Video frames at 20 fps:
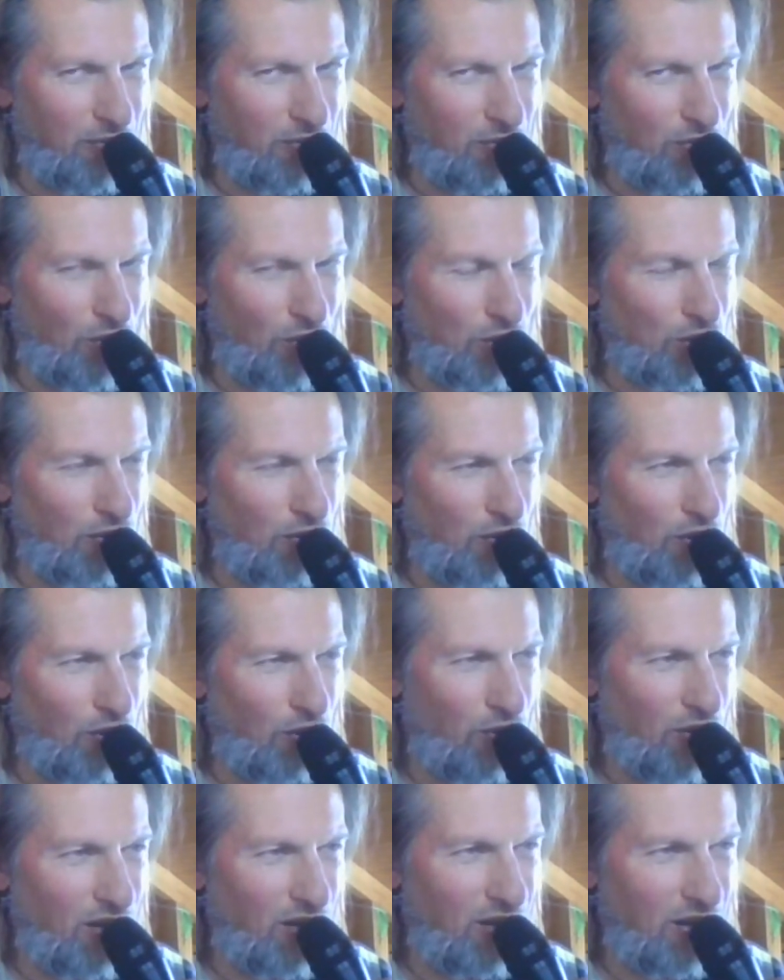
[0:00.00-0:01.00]
Most of you
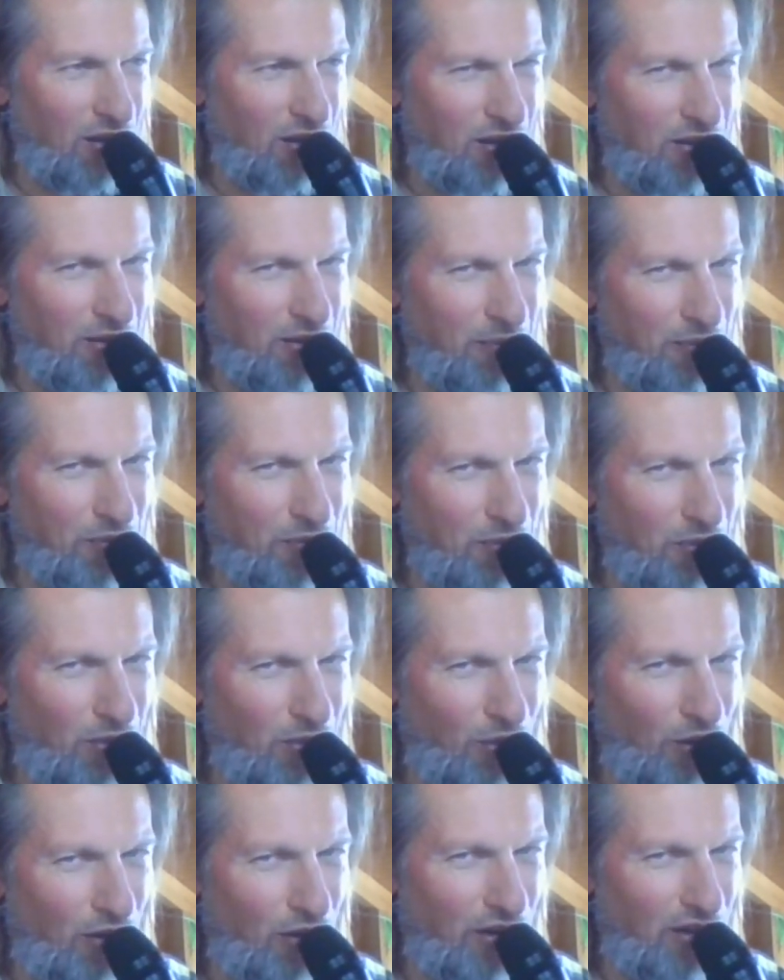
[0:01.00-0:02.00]
already
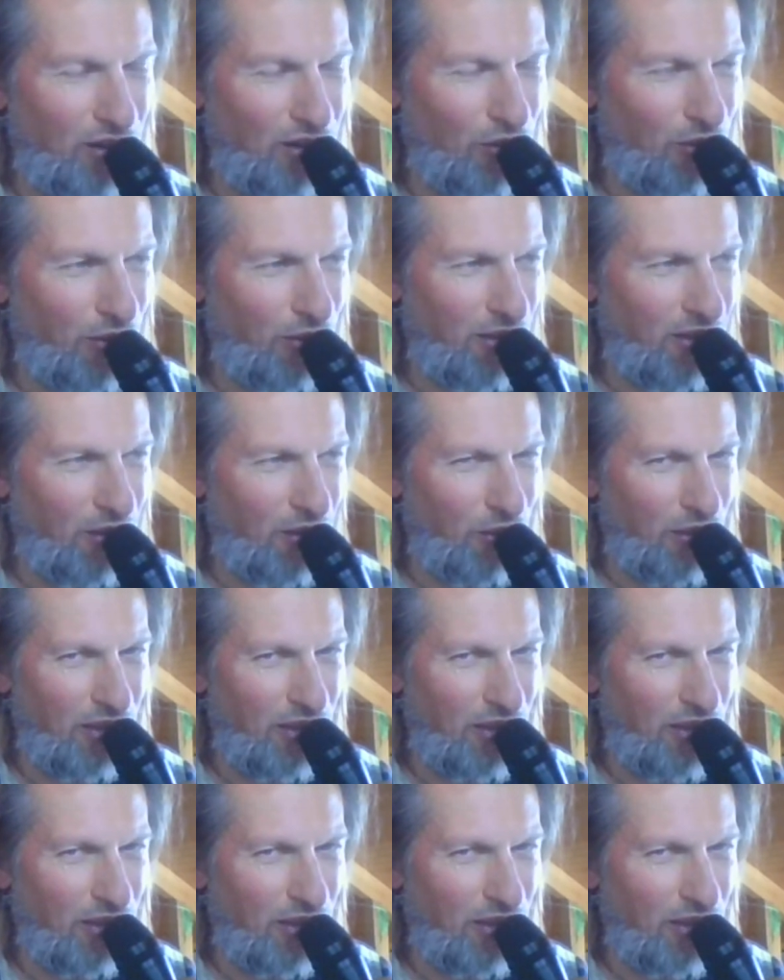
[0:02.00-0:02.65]
on